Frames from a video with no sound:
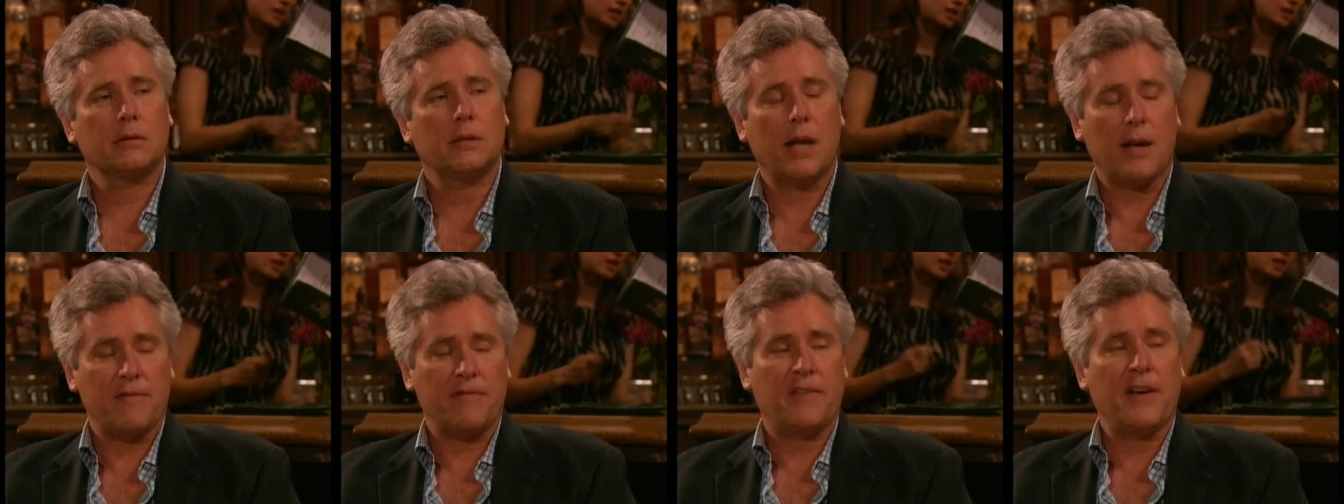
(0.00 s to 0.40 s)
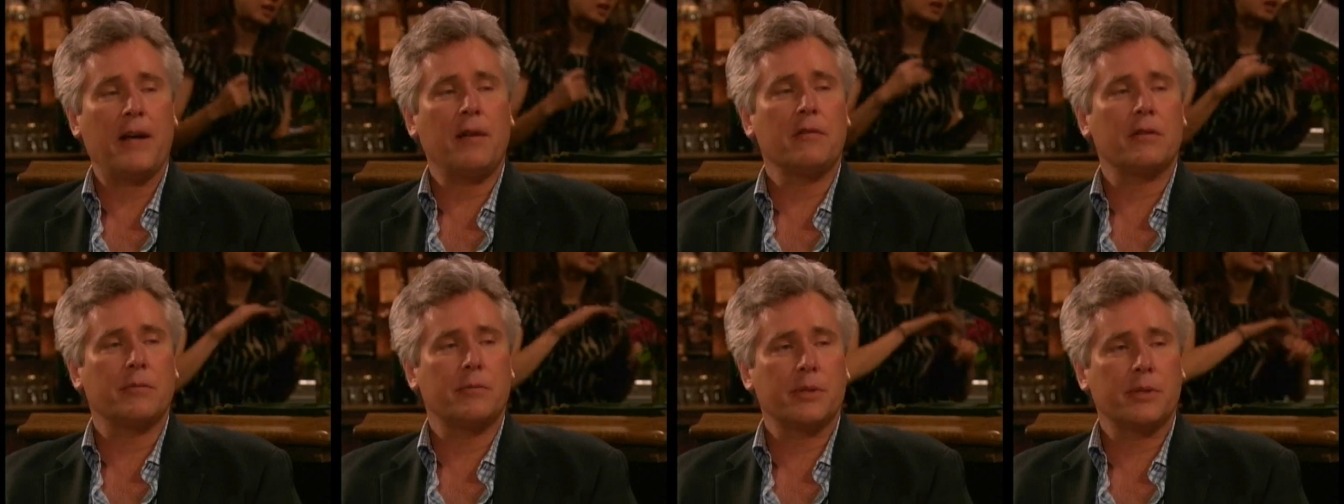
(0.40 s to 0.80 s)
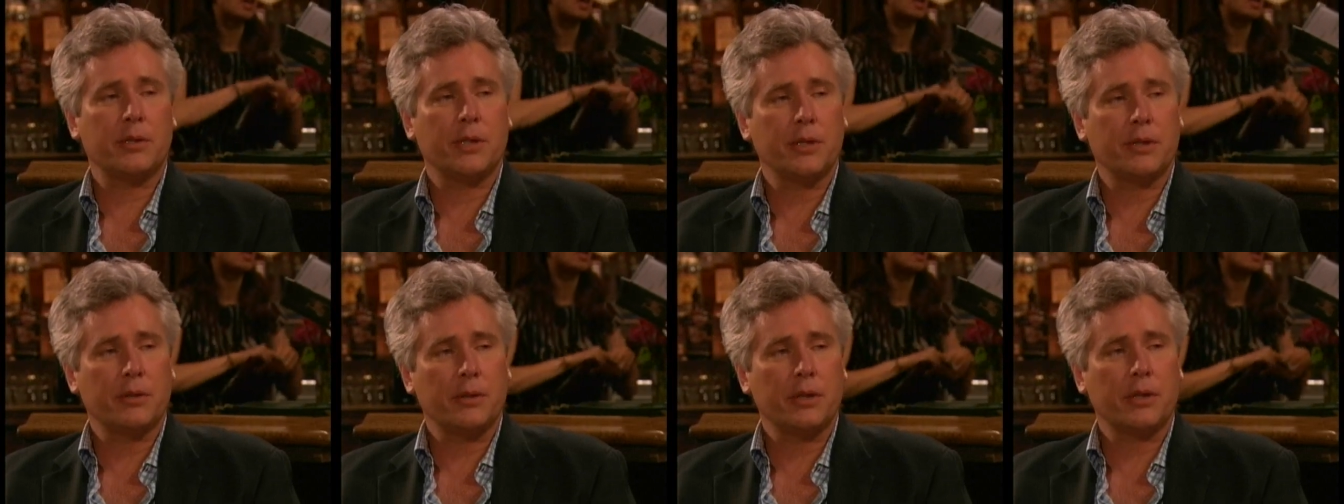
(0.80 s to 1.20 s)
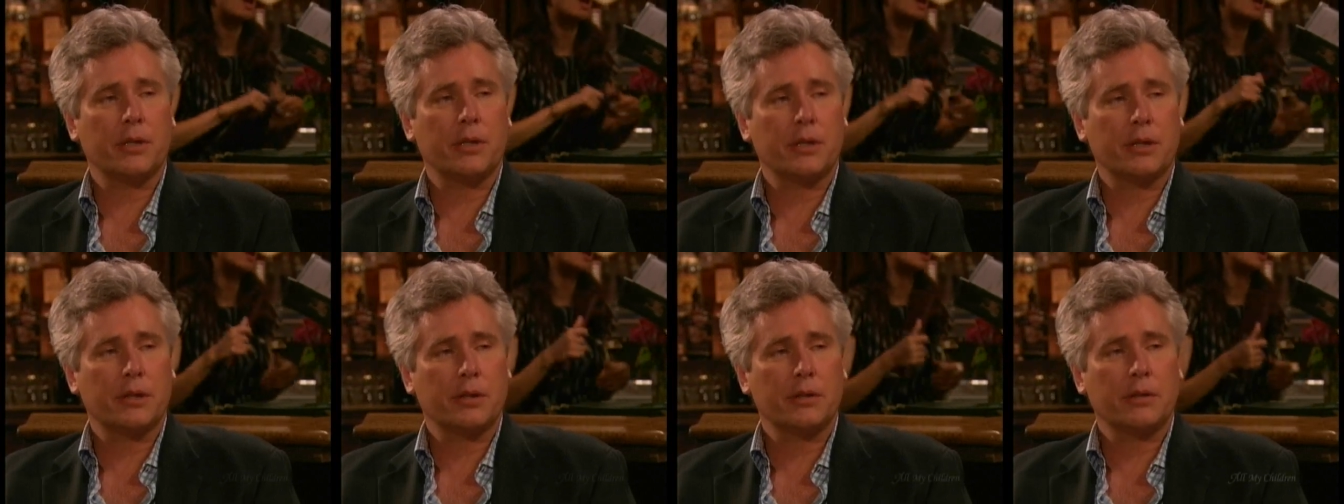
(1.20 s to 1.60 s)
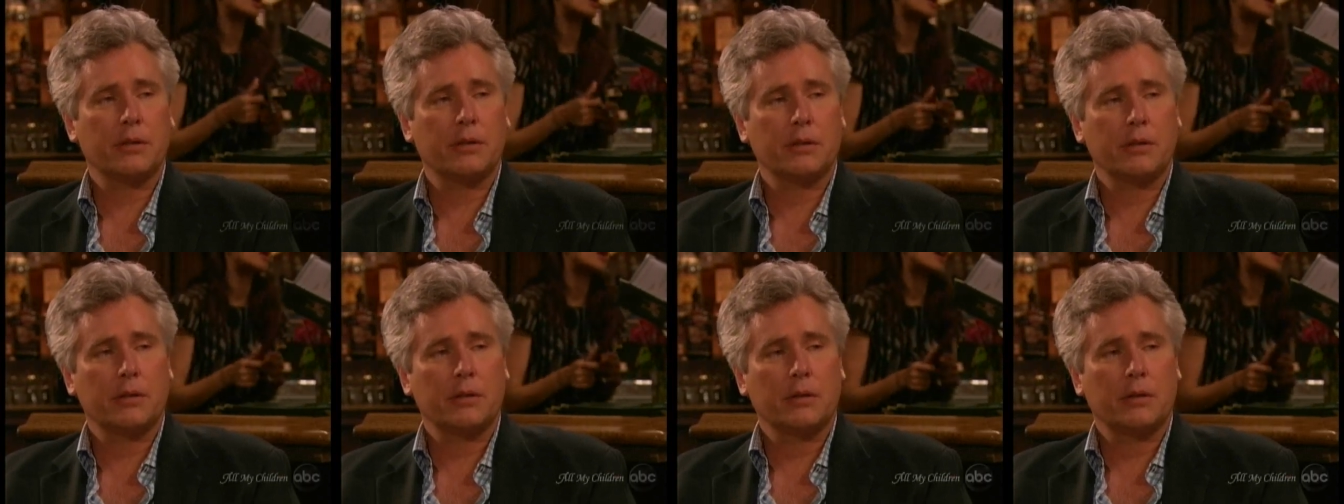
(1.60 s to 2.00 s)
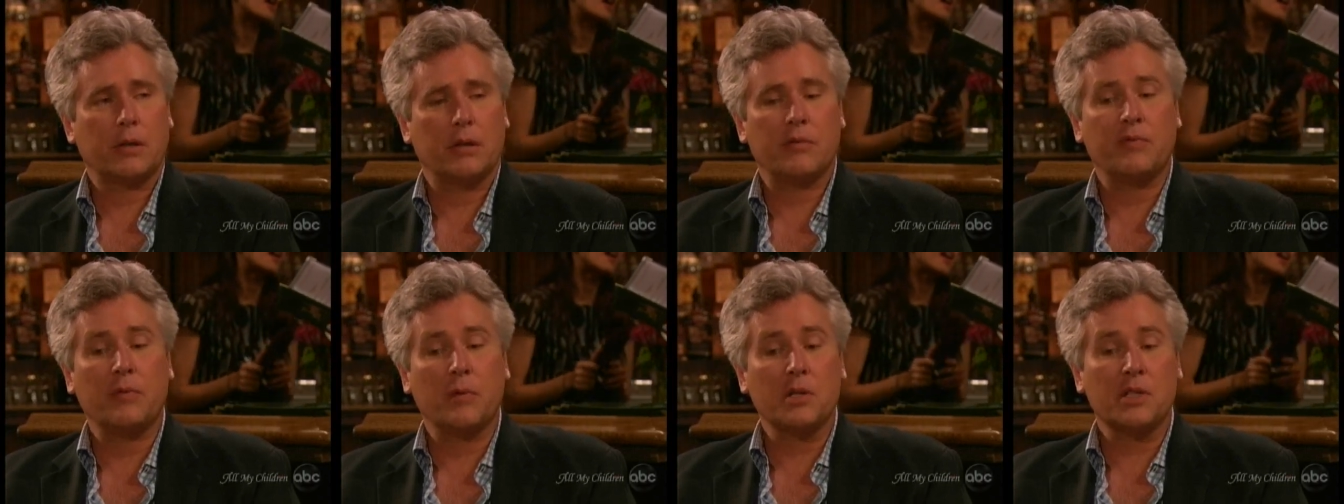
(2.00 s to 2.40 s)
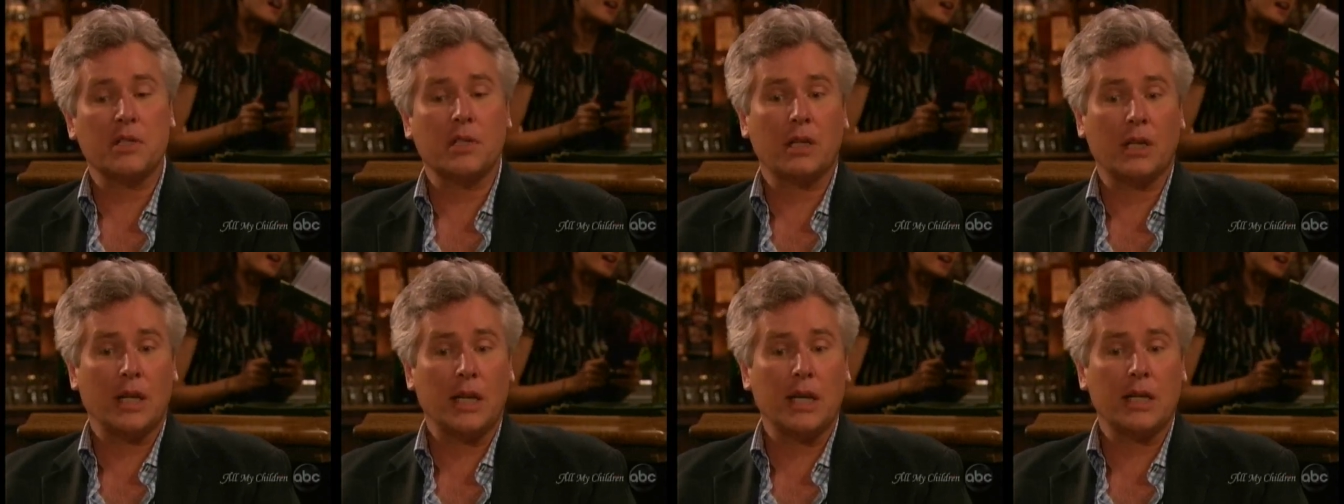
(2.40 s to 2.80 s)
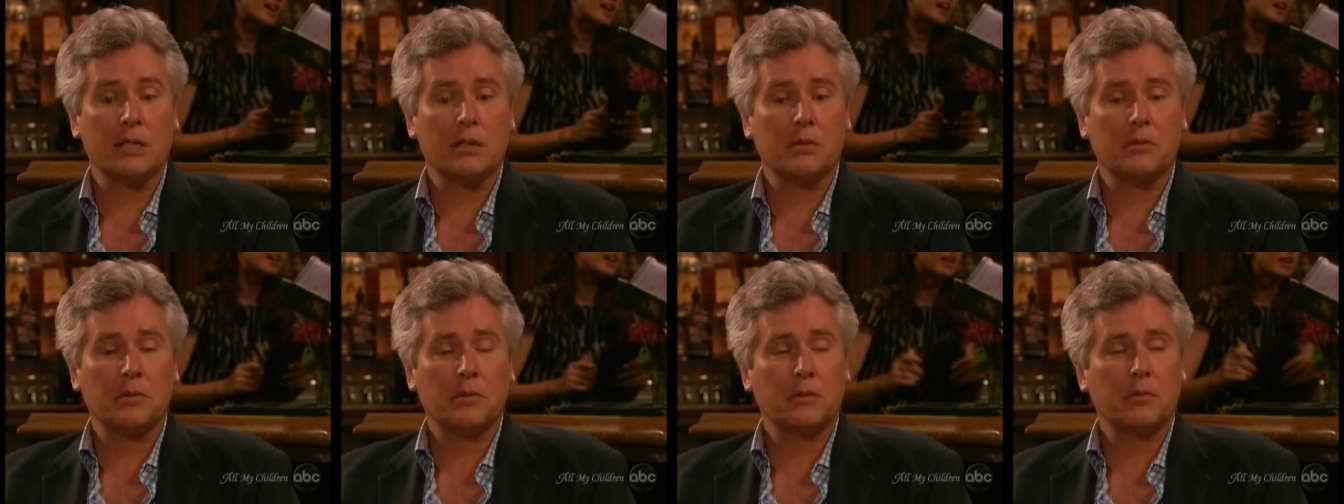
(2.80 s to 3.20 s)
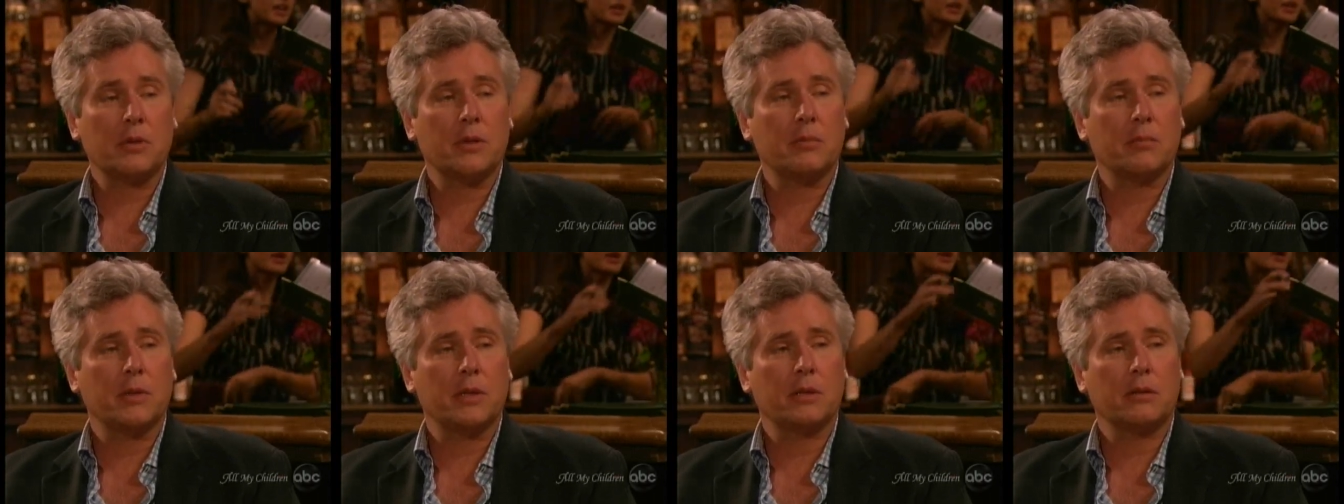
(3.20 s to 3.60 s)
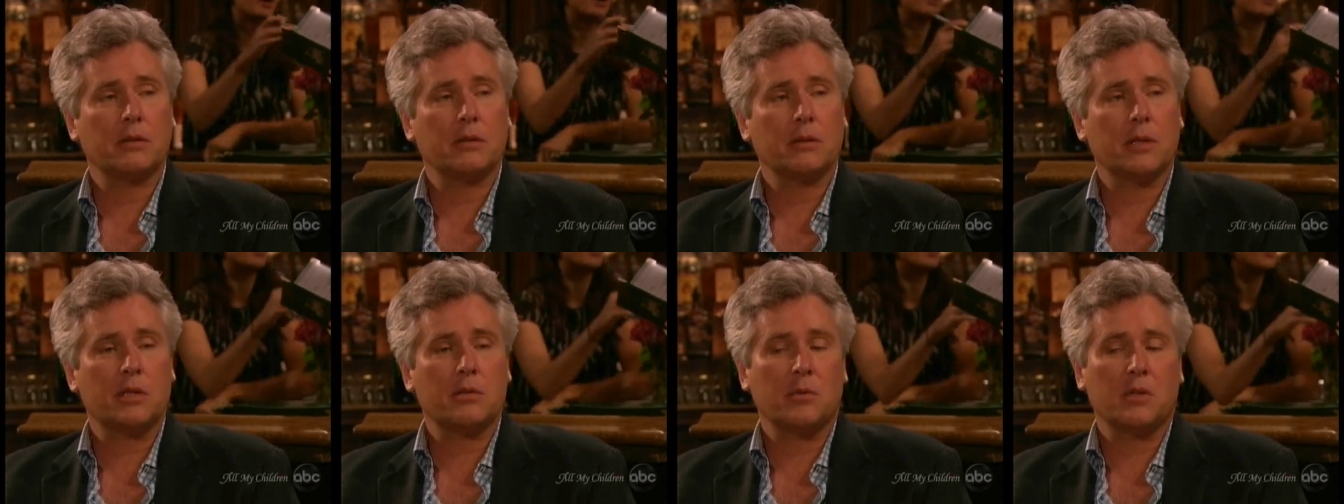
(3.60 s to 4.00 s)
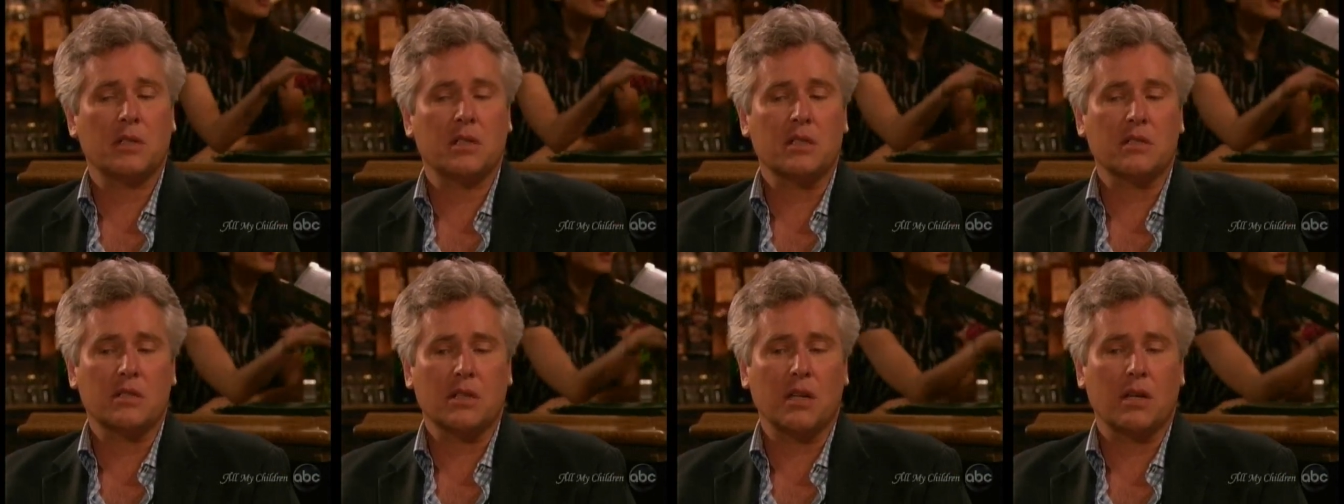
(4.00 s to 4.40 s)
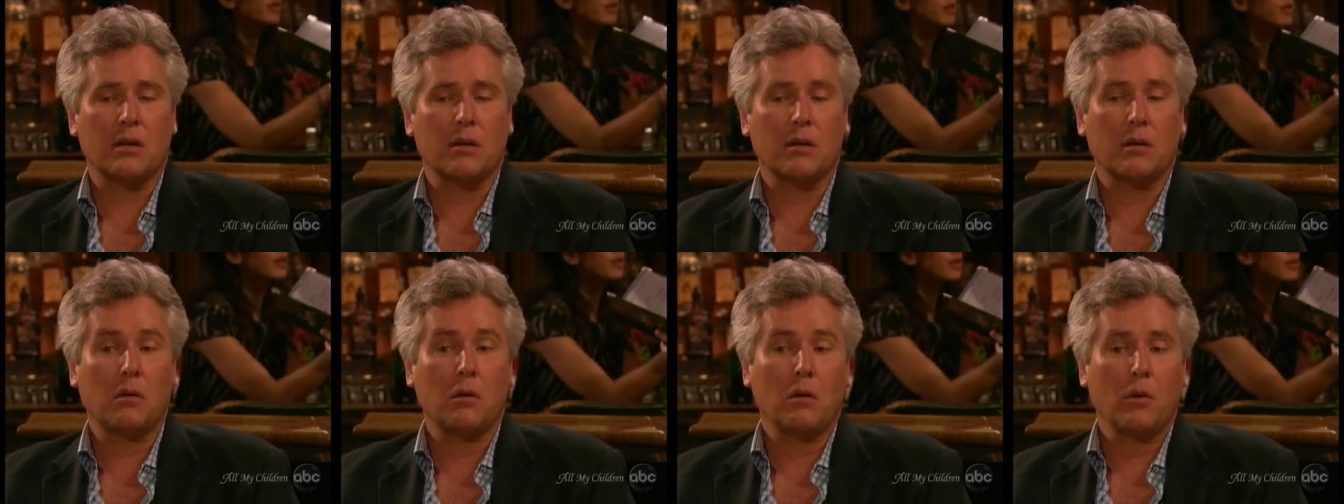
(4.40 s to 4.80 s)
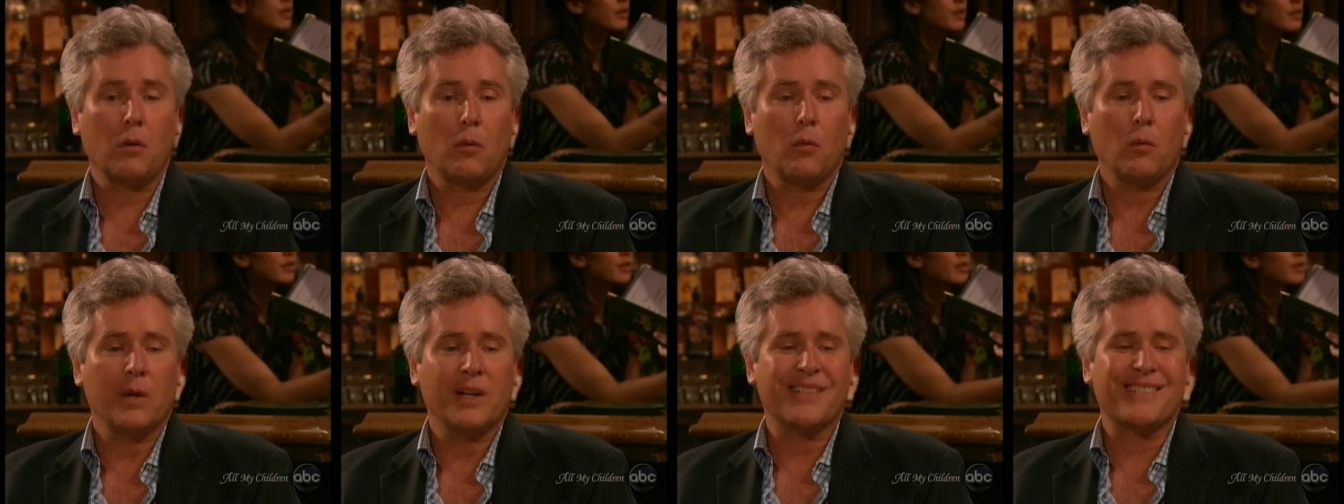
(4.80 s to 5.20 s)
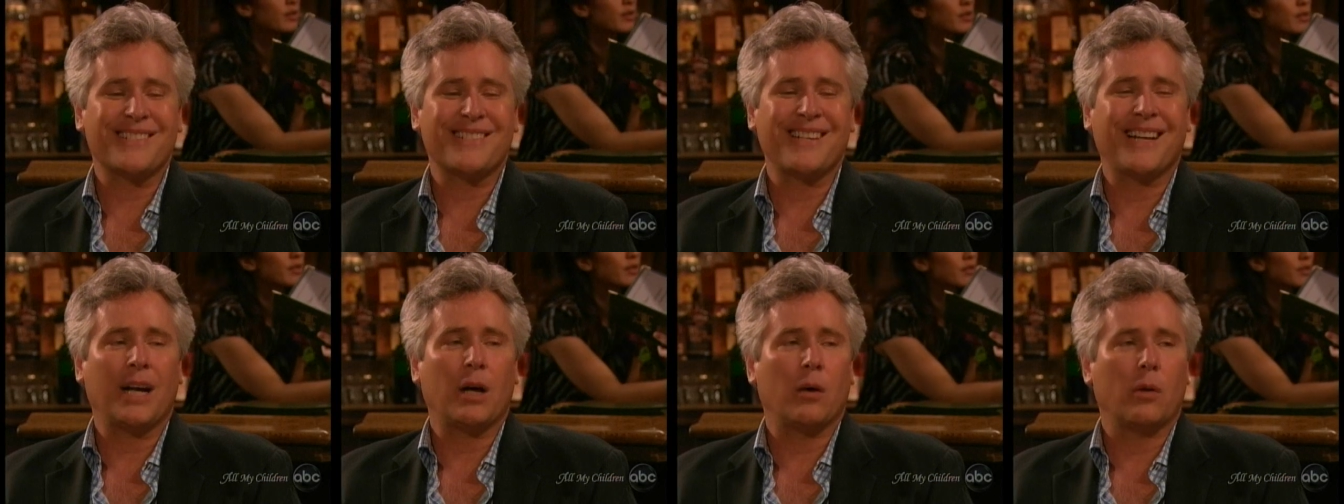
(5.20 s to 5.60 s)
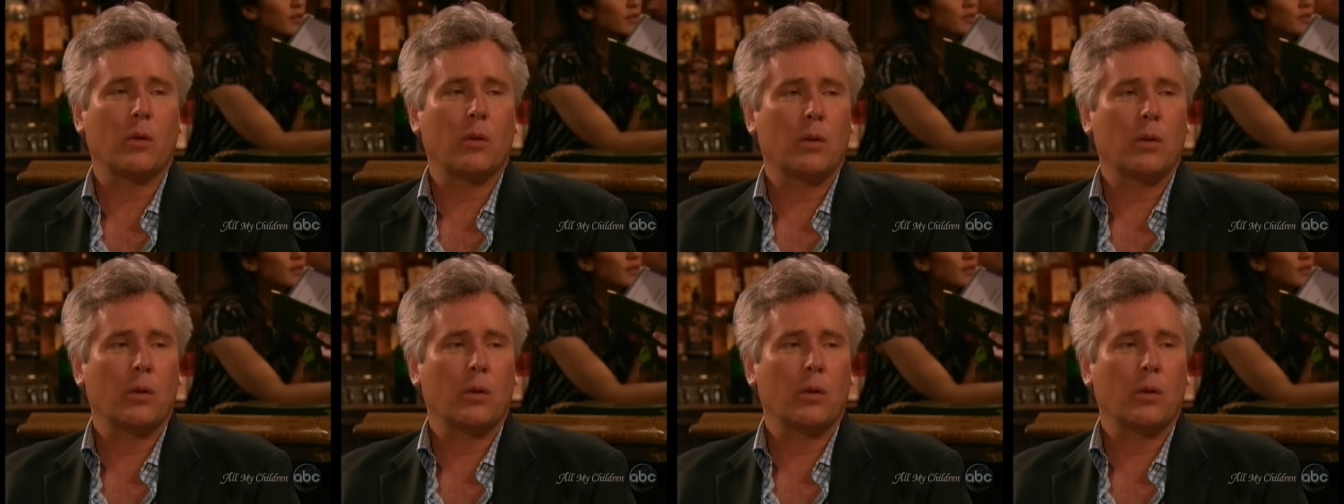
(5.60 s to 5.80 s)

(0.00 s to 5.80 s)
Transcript: I found him in New York. Unfortunately, Liza was with me. That's when things kind of went south.